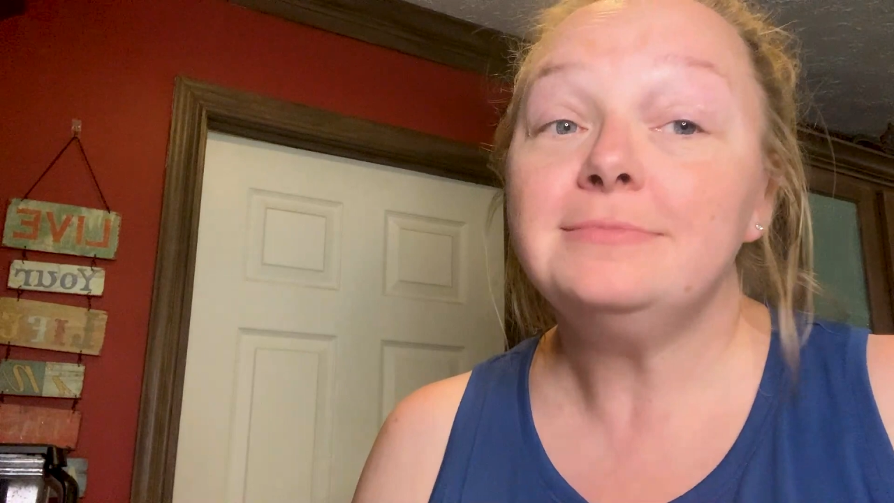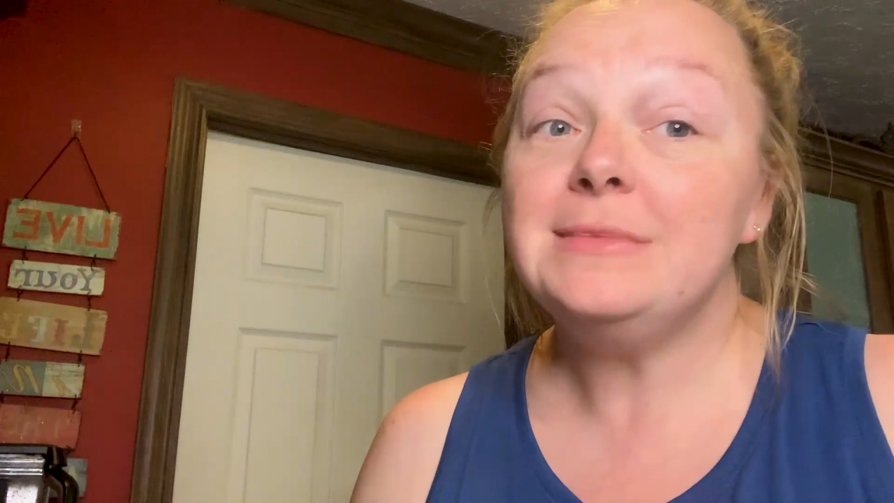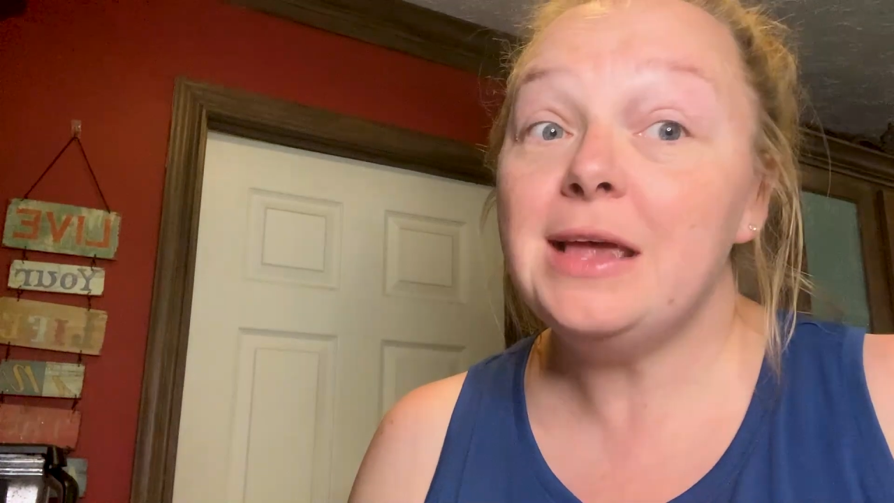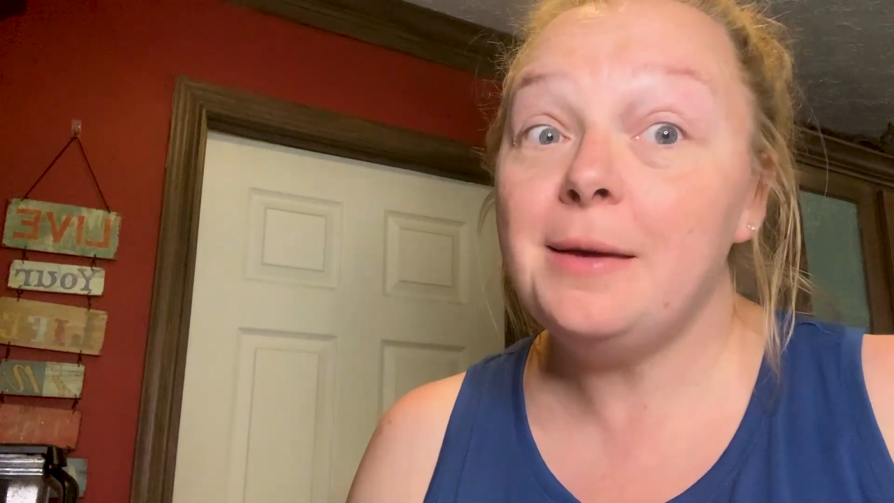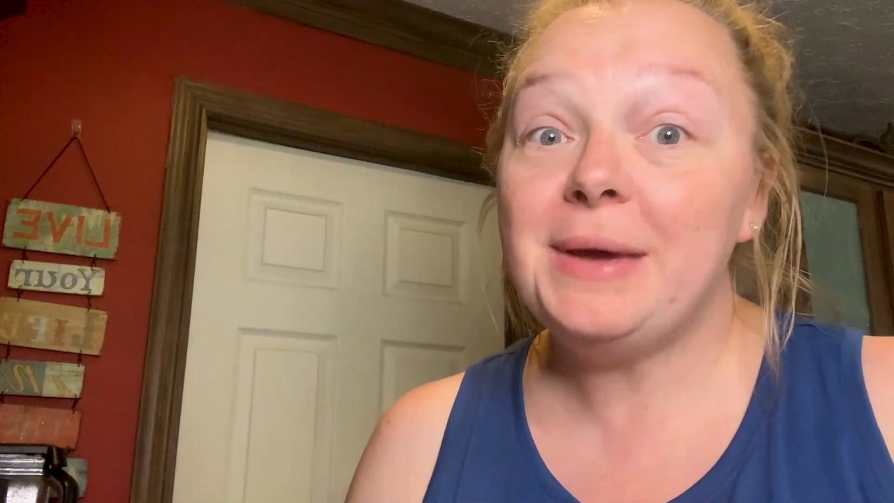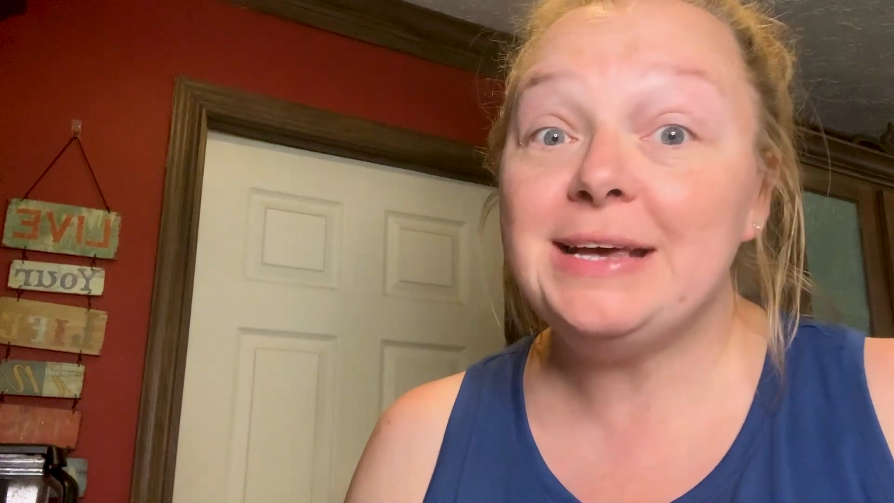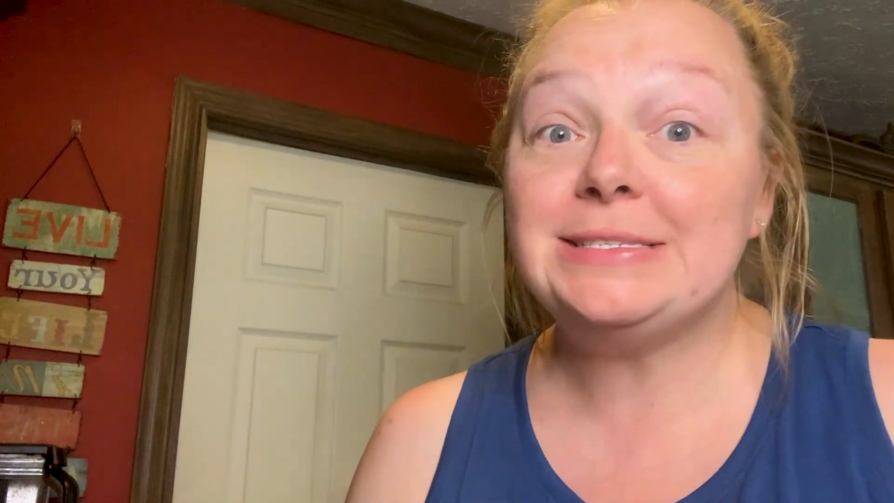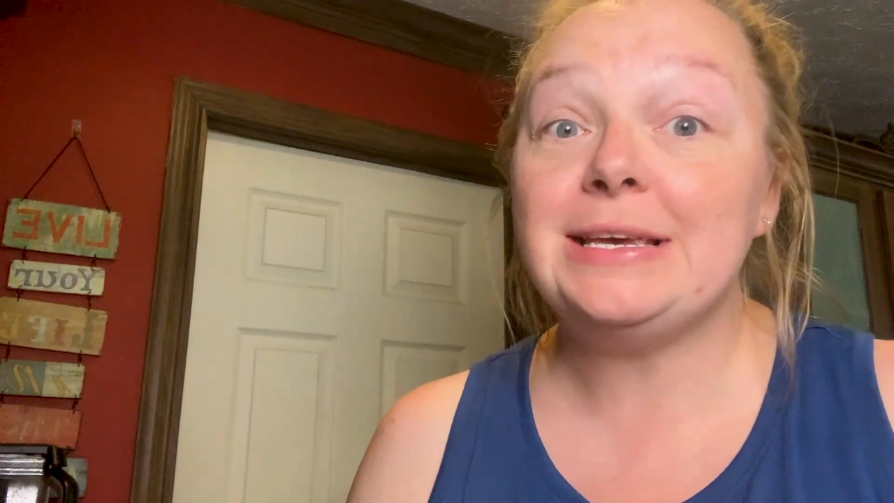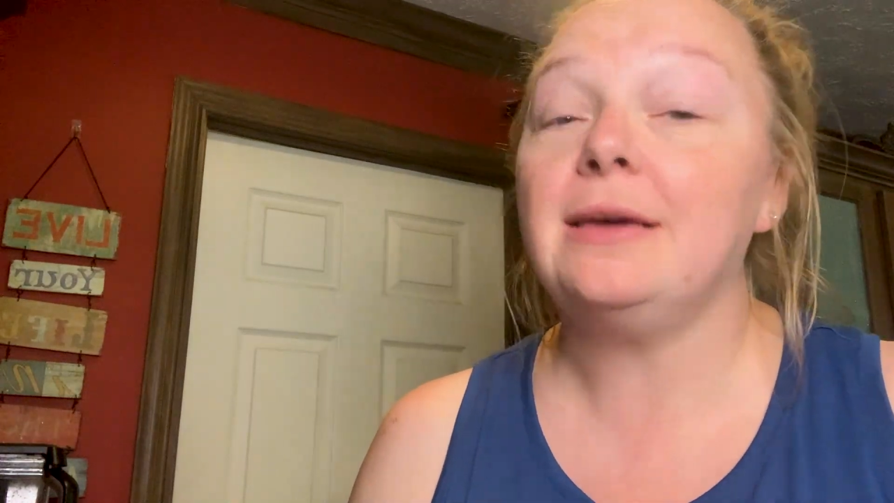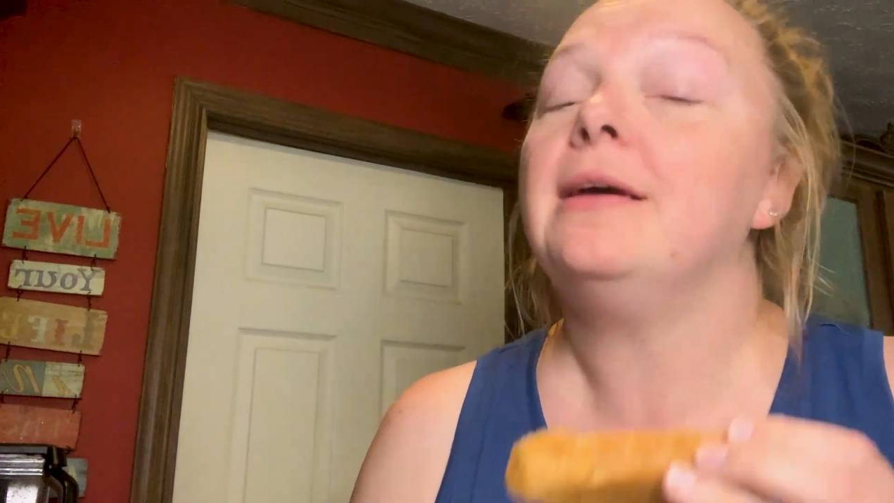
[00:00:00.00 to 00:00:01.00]

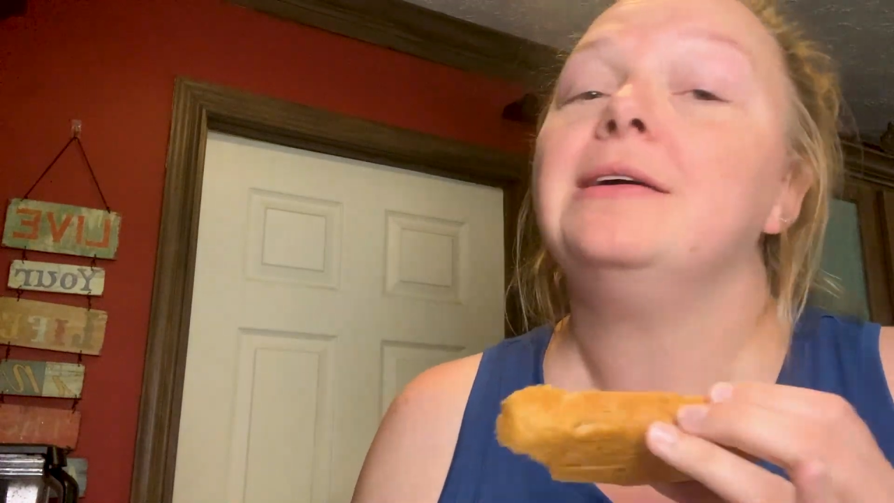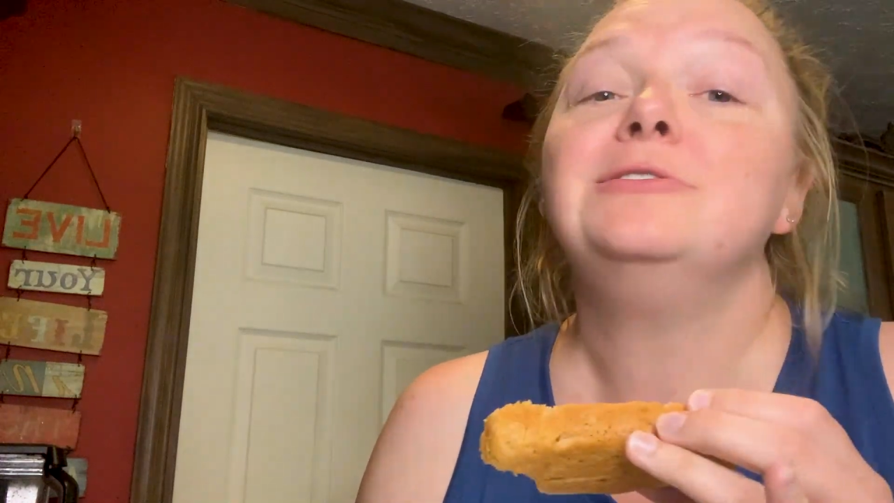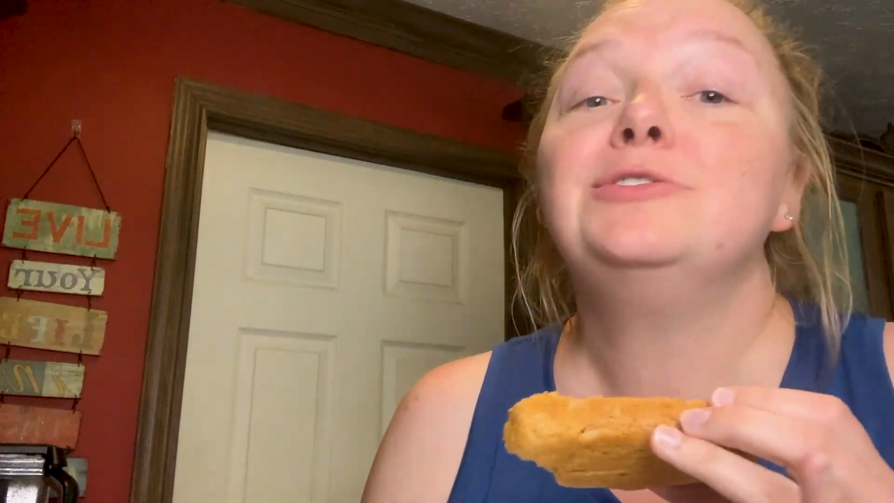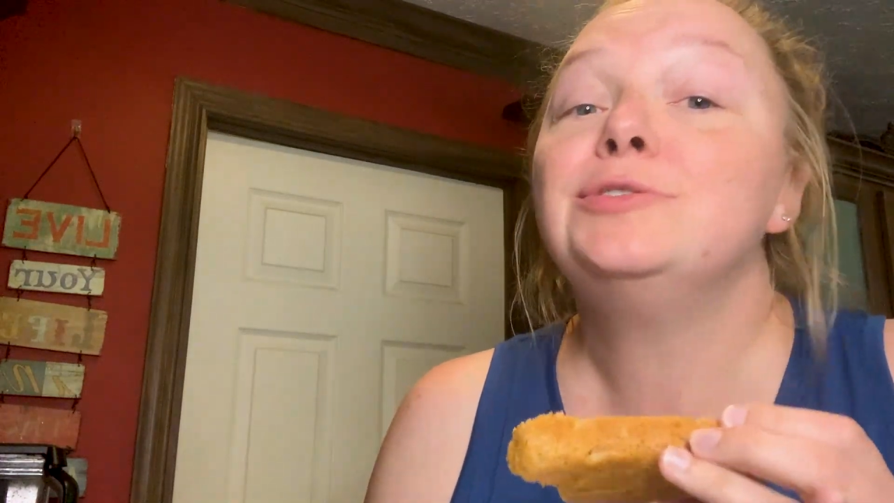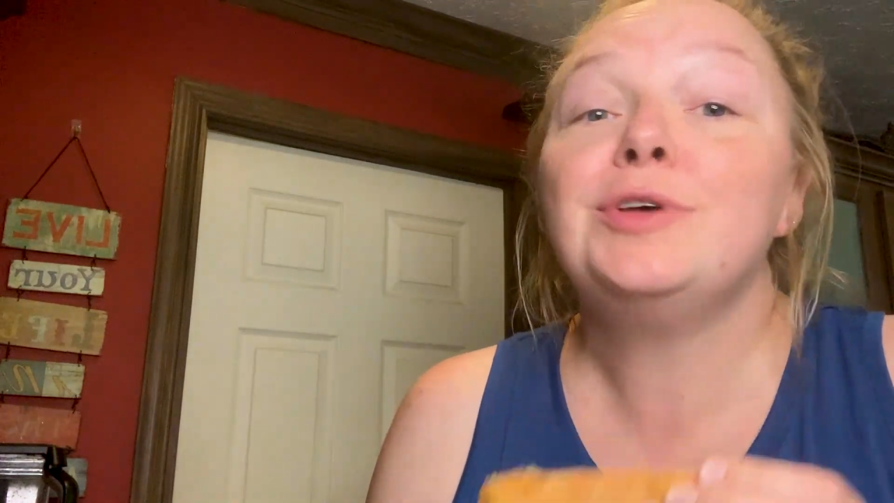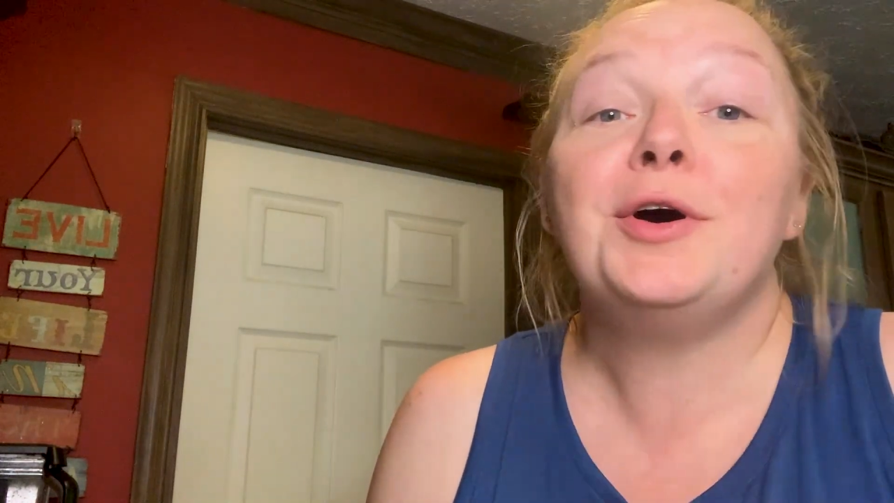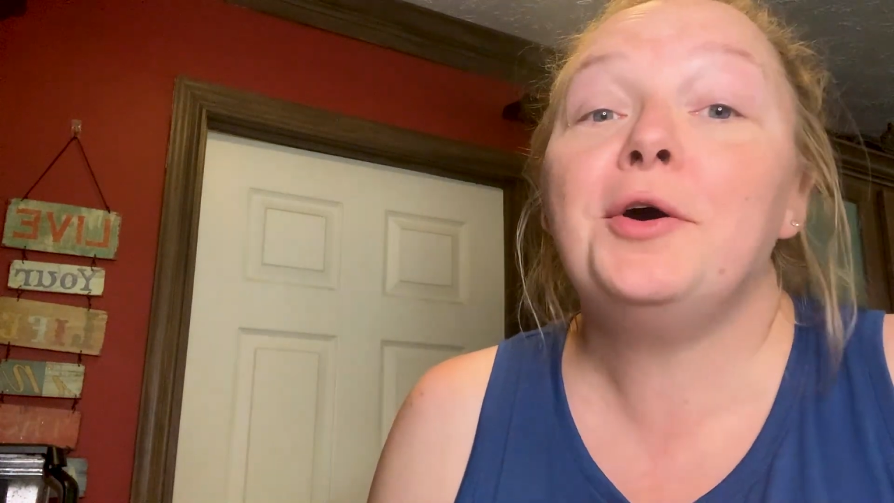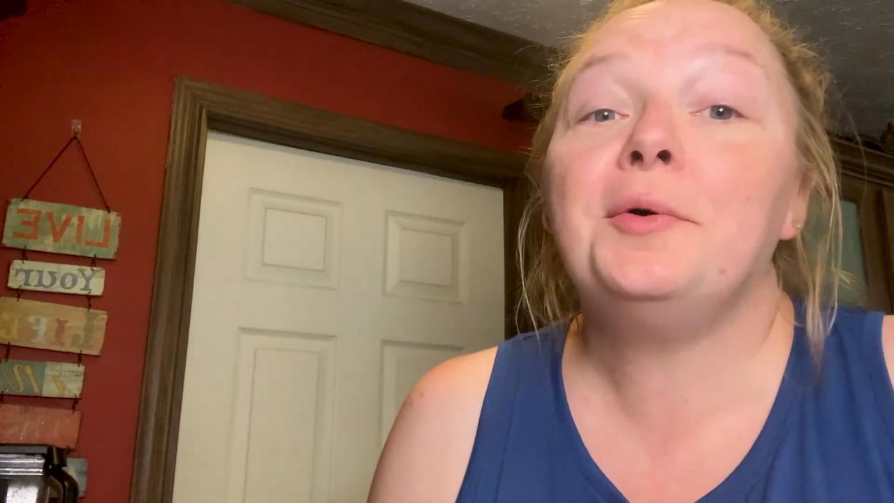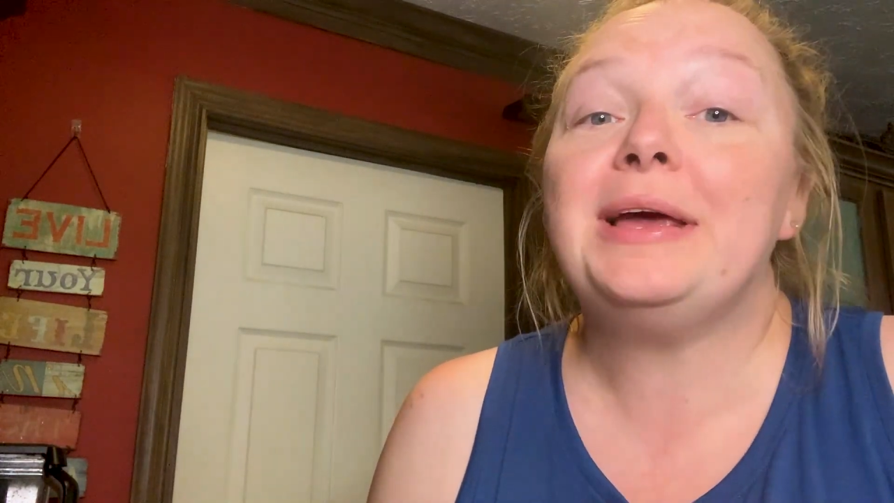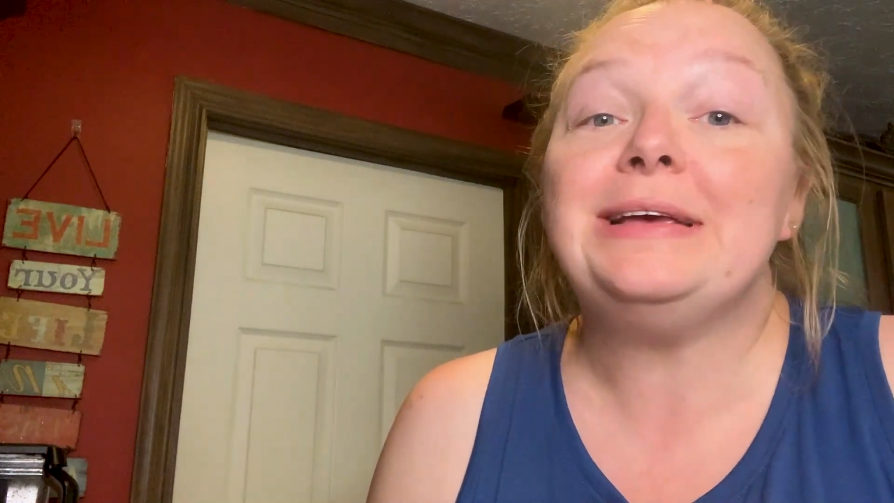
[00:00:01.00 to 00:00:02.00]
Amazing and
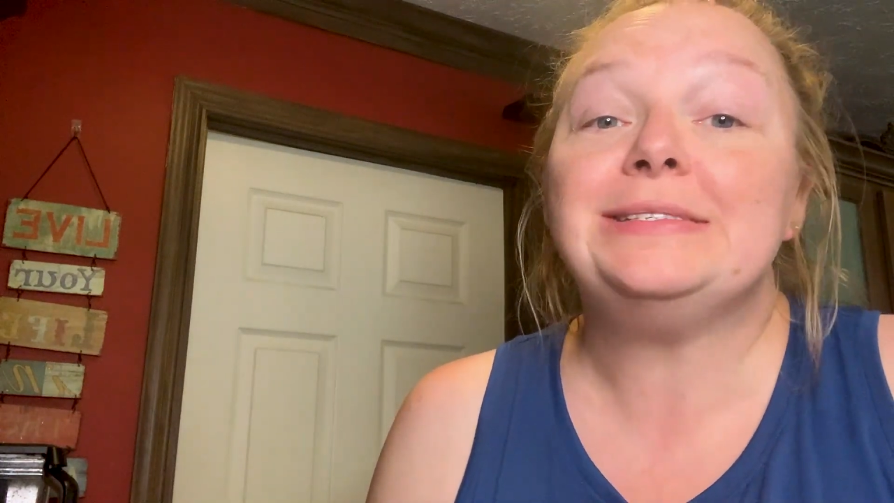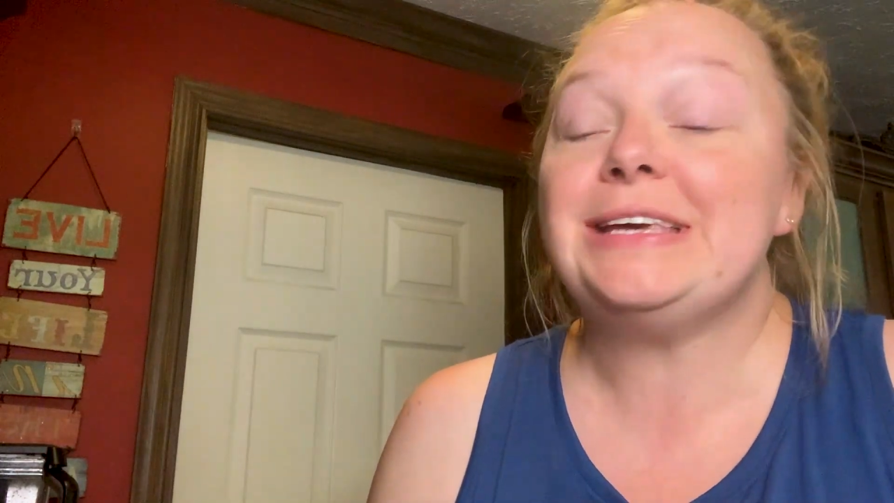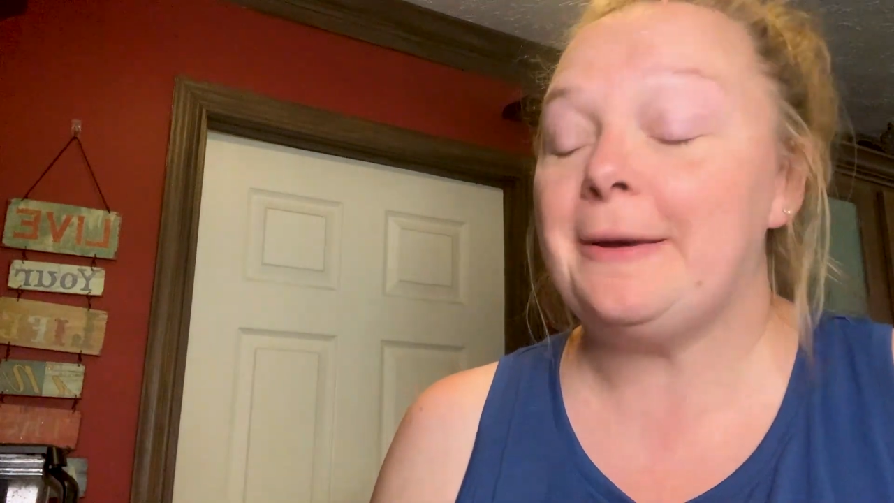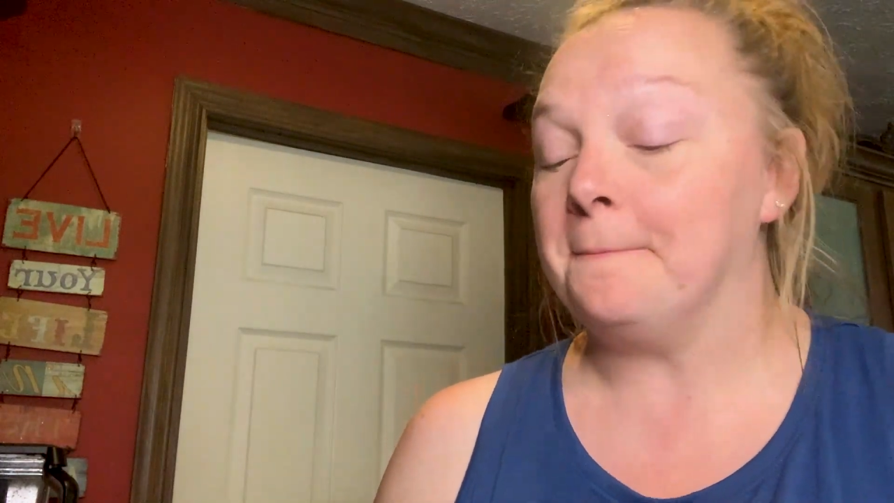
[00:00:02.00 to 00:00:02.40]
so easy.